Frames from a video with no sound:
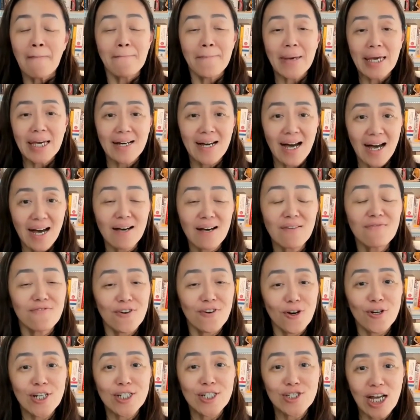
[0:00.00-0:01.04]
become
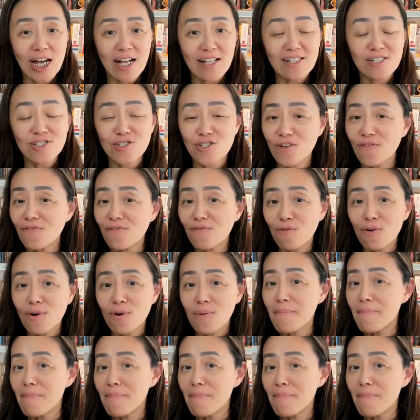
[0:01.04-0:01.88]
very challenging for